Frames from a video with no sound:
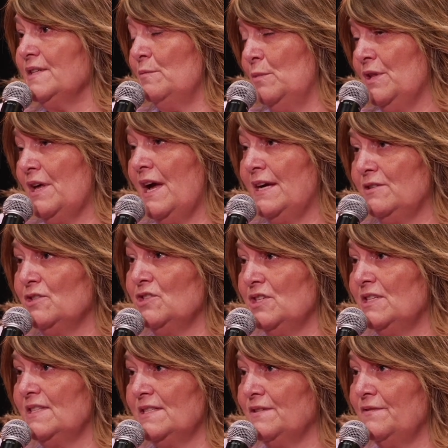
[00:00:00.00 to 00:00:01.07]
and with hydrogen
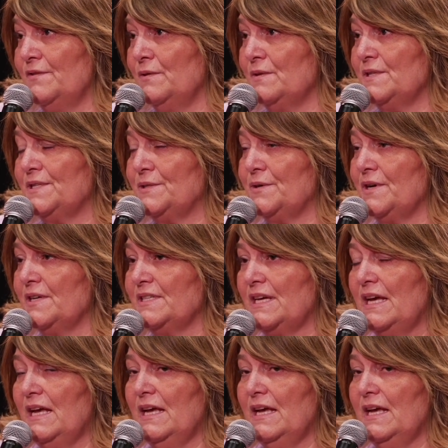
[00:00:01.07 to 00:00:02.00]
as a fuel source